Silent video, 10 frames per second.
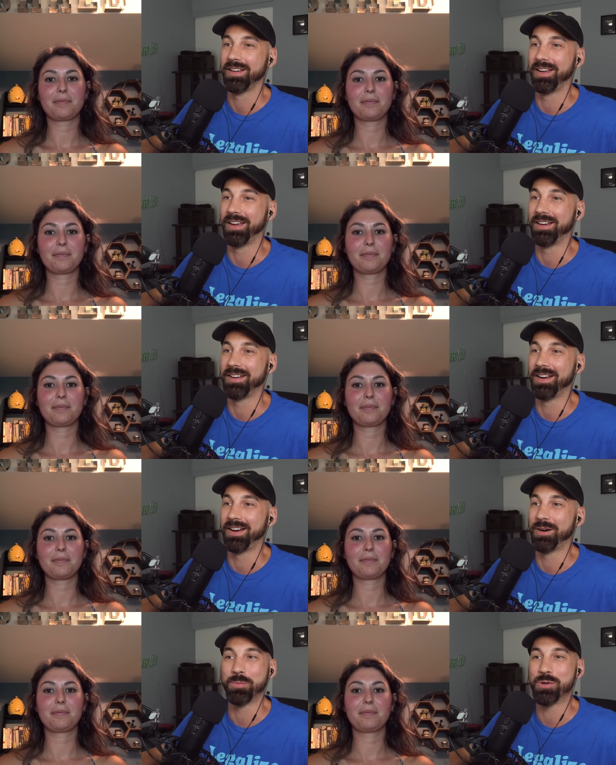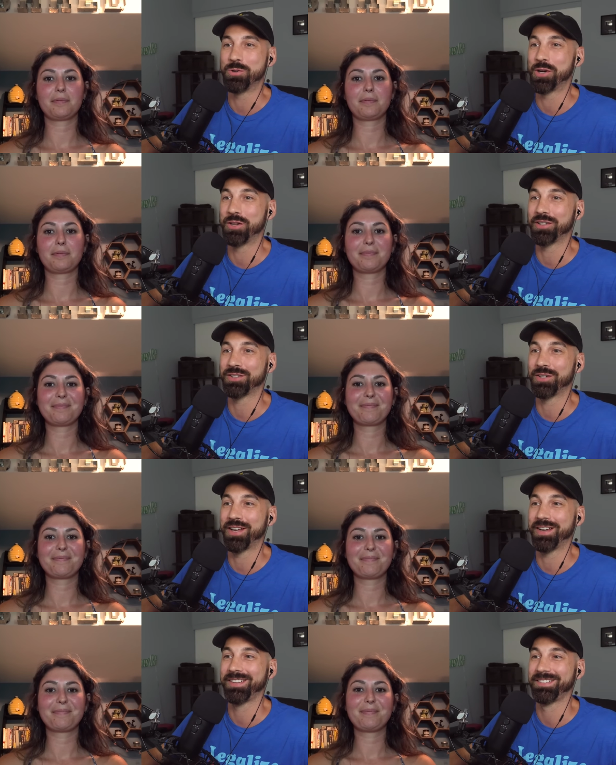Speaker 1: and hope you enjoy the rest of your
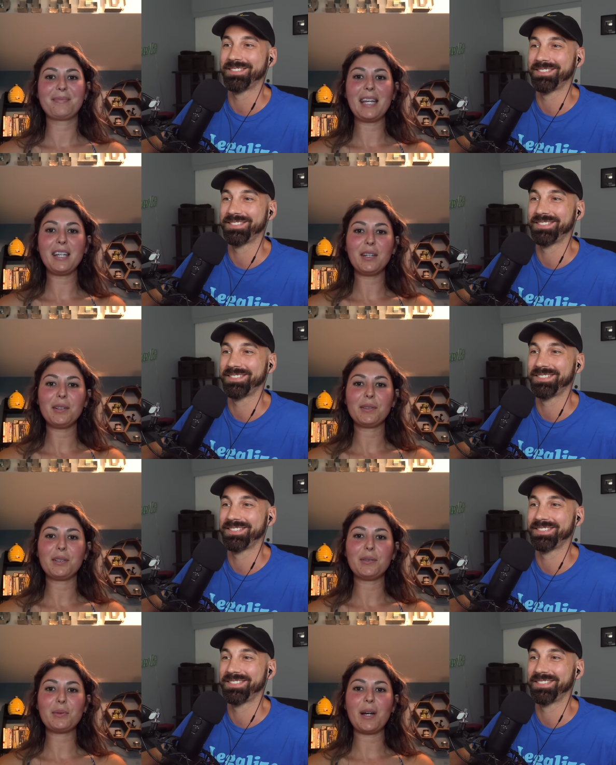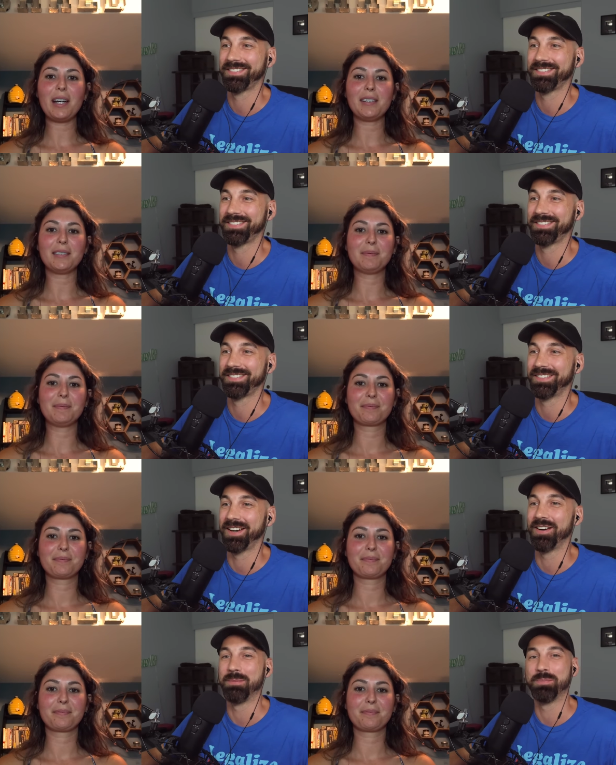day.
Speaker 2: Thank you. You as well.
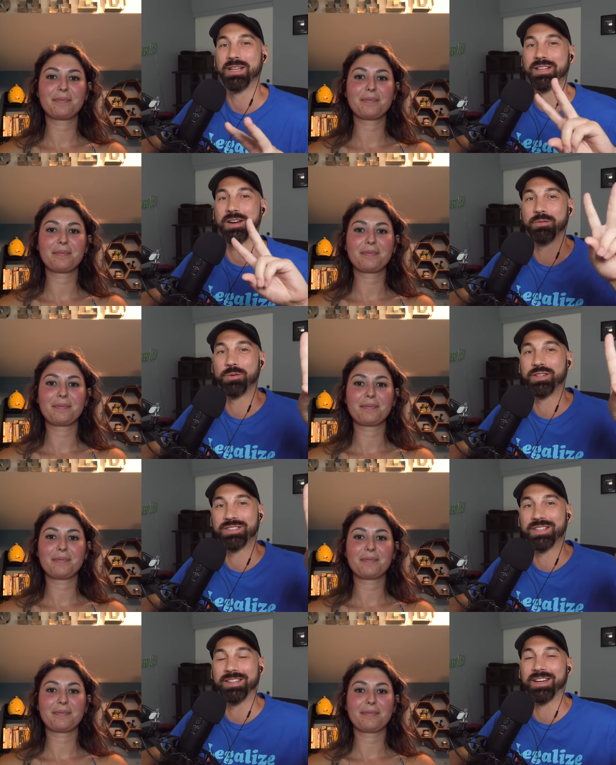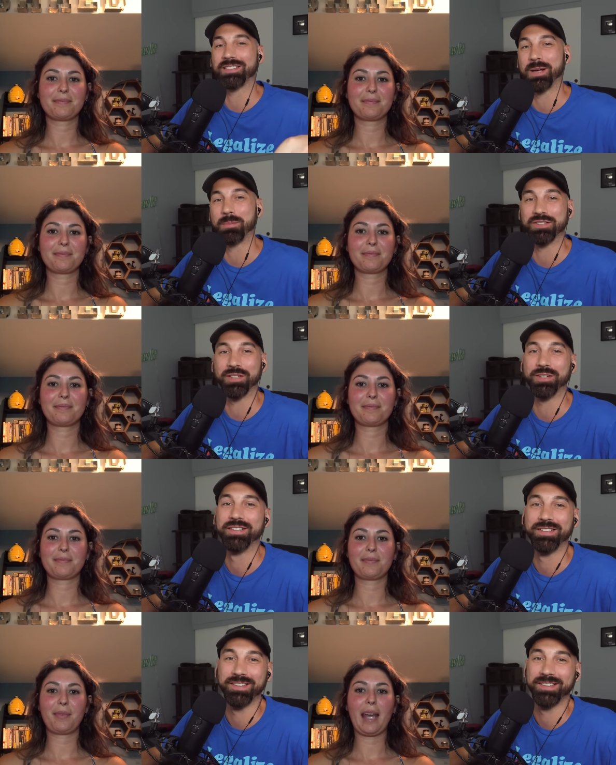
Speaker 1: All right. Peace out, everyone. See you in the next episode.
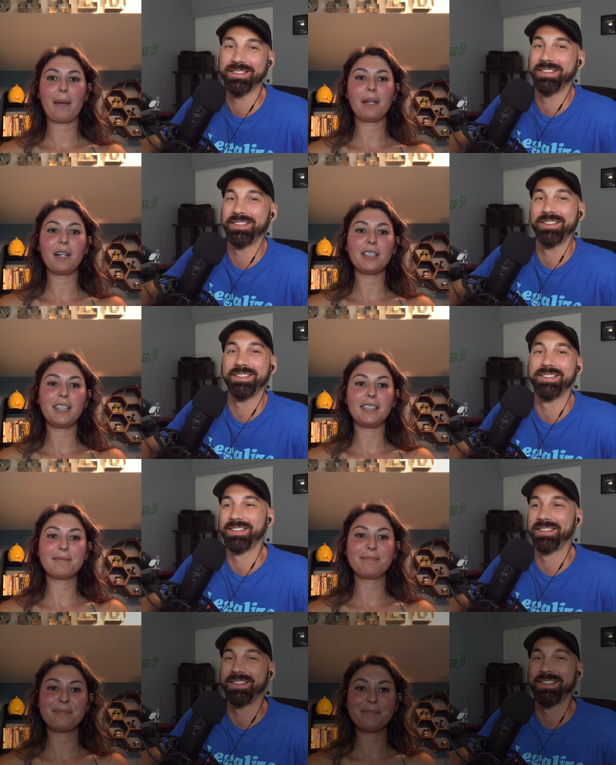
Speaker 2: Happy gardening.